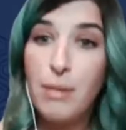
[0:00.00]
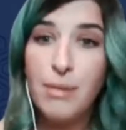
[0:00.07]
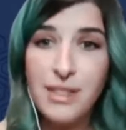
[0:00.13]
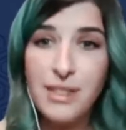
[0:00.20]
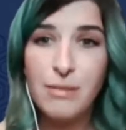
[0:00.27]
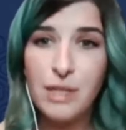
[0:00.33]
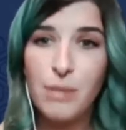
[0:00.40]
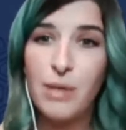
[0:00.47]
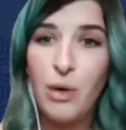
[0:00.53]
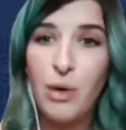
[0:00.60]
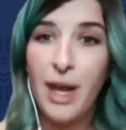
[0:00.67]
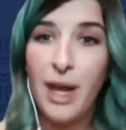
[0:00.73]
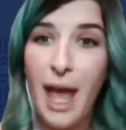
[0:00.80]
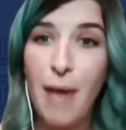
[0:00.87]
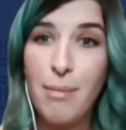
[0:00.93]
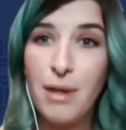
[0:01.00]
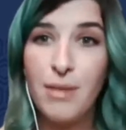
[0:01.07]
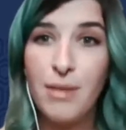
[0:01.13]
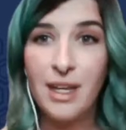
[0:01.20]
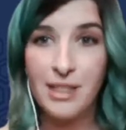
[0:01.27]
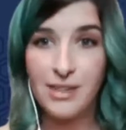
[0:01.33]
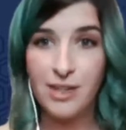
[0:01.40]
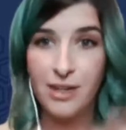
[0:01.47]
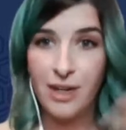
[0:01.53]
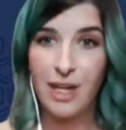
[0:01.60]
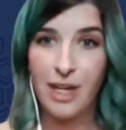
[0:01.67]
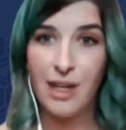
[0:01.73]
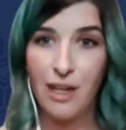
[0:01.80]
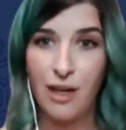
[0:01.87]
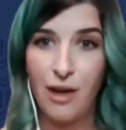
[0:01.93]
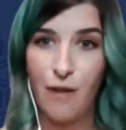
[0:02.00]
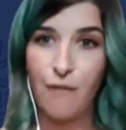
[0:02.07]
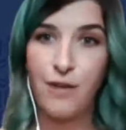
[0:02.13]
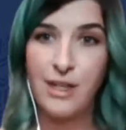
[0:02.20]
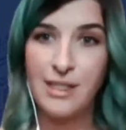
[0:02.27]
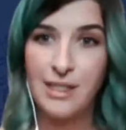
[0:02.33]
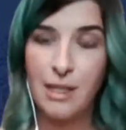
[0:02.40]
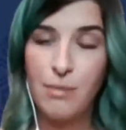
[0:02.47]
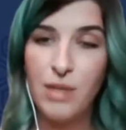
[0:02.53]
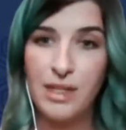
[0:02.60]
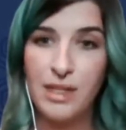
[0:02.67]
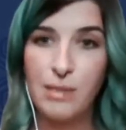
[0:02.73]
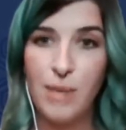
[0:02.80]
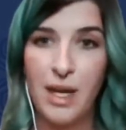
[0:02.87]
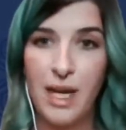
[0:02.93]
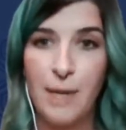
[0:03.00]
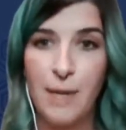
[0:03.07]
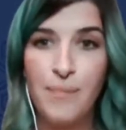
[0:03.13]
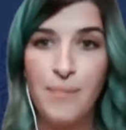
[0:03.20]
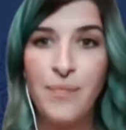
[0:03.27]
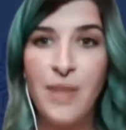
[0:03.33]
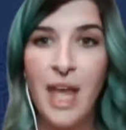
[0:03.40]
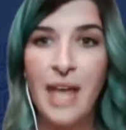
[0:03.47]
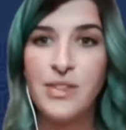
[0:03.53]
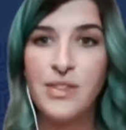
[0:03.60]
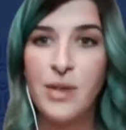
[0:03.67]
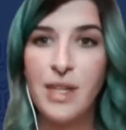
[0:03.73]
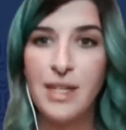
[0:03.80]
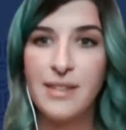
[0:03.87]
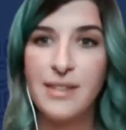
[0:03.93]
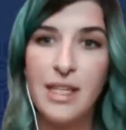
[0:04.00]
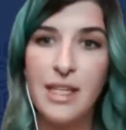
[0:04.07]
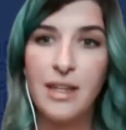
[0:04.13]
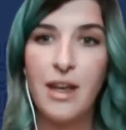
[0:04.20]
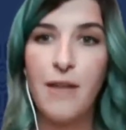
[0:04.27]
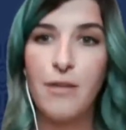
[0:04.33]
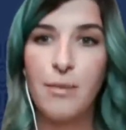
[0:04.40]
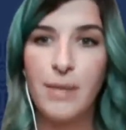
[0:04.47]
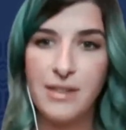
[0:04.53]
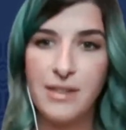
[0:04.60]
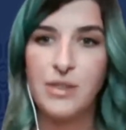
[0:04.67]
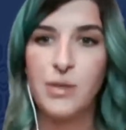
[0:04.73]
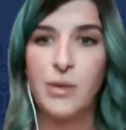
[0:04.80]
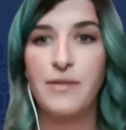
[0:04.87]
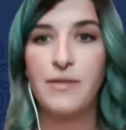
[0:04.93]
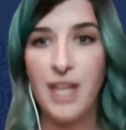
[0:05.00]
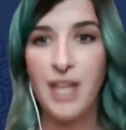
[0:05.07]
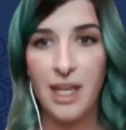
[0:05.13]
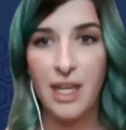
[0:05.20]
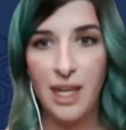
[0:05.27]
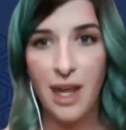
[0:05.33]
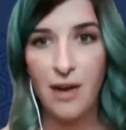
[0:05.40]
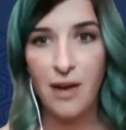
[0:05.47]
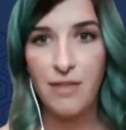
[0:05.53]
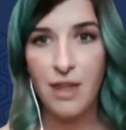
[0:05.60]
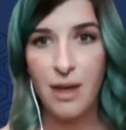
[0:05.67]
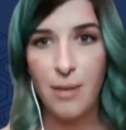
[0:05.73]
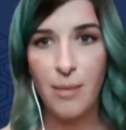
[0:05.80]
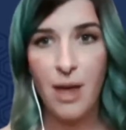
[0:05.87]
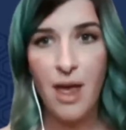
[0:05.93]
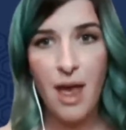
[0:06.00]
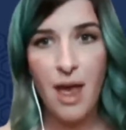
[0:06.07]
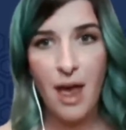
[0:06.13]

people seem to be quite happy because they're getting you know free stimulus money, and so they see the governments as sort of taking care of them.